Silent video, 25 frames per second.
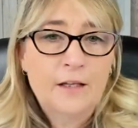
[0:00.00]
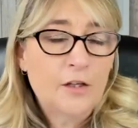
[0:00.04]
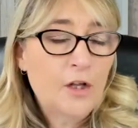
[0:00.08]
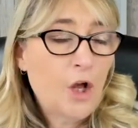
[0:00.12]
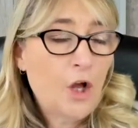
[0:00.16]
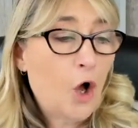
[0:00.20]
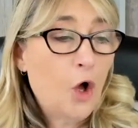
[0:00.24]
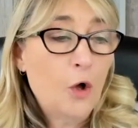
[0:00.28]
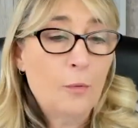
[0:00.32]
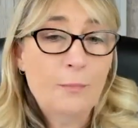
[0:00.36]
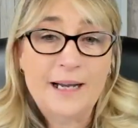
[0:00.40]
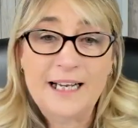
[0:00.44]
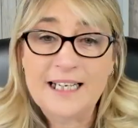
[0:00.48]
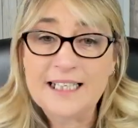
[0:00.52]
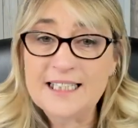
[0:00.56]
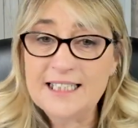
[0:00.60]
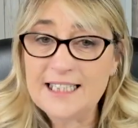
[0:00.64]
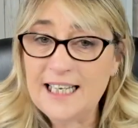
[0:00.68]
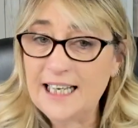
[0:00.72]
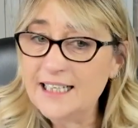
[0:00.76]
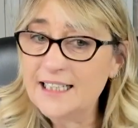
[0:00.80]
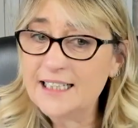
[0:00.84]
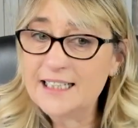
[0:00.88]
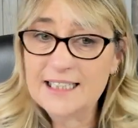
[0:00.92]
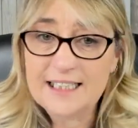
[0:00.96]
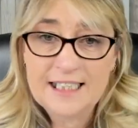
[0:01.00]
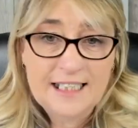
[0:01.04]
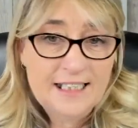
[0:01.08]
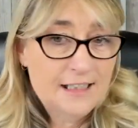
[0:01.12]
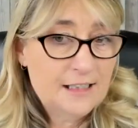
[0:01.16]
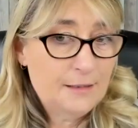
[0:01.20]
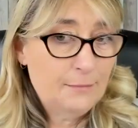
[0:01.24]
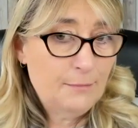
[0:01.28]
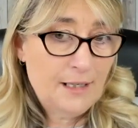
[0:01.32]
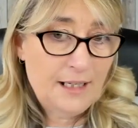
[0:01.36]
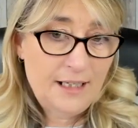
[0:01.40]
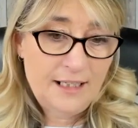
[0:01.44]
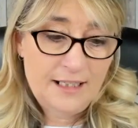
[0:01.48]
All my senses,
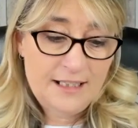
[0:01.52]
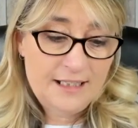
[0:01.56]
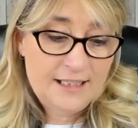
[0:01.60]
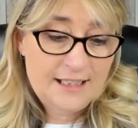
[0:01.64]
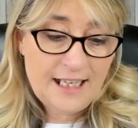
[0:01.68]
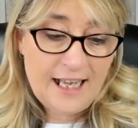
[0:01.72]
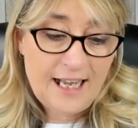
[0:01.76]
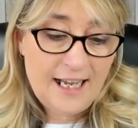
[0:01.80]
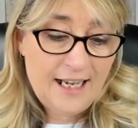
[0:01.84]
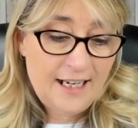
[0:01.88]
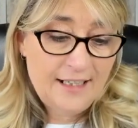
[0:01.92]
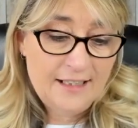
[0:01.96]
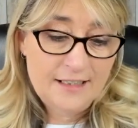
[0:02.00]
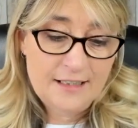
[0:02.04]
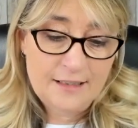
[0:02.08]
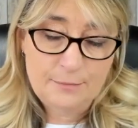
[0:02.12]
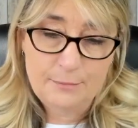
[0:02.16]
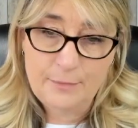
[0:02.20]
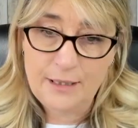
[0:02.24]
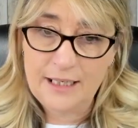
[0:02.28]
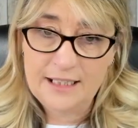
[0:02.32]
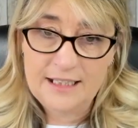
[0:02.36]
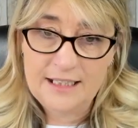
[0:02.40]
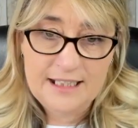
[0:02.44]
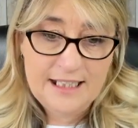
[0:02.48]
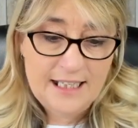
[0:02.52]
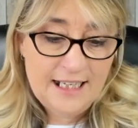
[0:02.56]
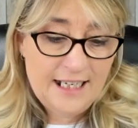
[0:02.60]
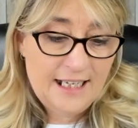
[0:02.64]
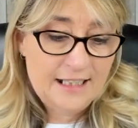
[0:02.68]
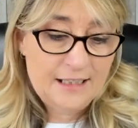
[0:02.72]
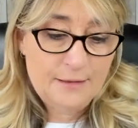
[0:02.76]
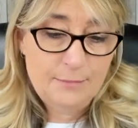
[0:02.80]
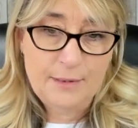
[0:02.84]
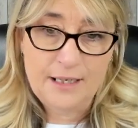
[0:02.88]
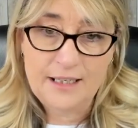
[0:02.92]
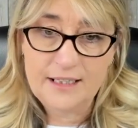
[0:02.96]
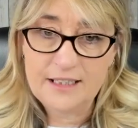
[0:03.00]
my sights, my
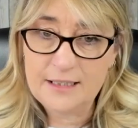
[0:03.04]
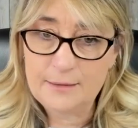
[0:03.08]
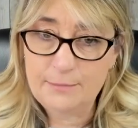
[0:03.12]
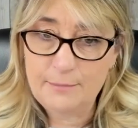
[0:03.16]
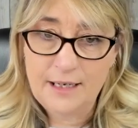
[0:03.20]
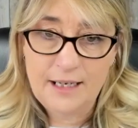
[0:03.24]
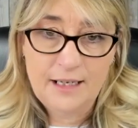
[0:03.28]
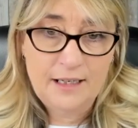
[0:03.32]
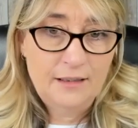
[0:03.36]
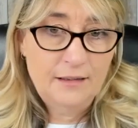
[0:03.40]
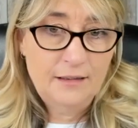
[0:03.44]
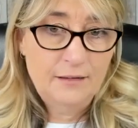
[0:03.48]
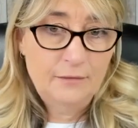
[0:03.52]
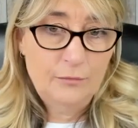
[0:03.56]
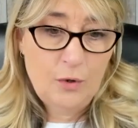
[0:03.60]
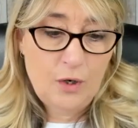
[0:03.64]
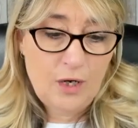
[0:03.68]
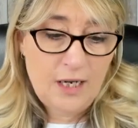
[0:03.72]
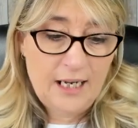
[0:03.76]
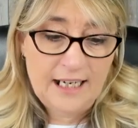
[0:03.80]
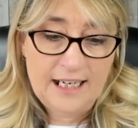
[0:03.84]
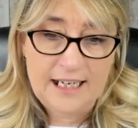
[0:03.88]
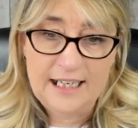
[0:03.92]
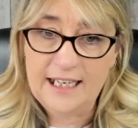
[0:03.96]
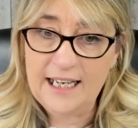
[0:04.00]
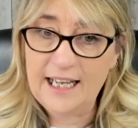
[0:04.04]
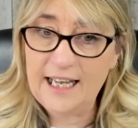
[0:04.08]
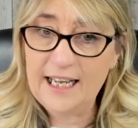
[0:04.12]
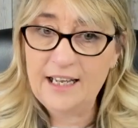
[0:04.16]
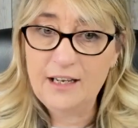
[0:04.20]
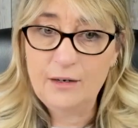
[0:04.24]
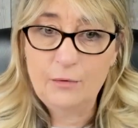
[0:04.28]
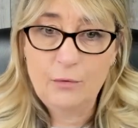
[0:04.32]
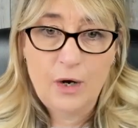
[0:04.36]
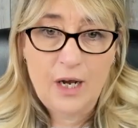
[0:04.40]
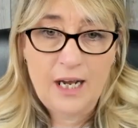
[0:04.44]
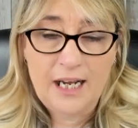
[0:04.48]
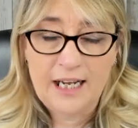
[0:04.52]
taste, my smell, what I can hear,
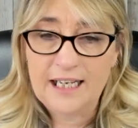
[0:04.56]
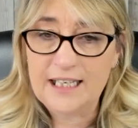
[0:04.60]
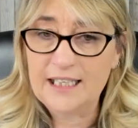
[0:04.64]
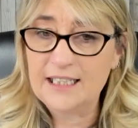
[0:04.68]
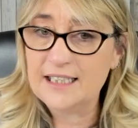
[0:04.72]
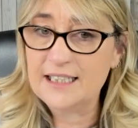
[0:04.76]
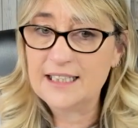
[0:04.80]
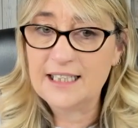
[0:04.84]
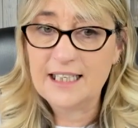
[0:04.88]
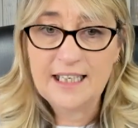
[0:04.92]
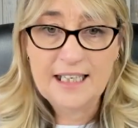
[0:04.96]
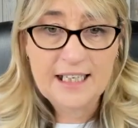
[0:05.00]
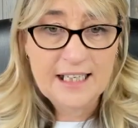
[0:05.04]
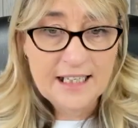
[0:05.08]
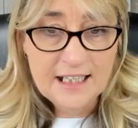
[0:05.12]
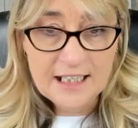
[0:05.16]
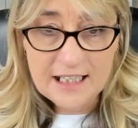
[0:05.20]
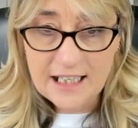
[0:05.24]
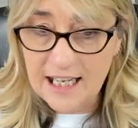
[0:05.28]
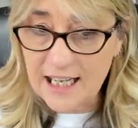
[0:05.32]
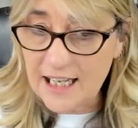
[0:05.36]
what I can see,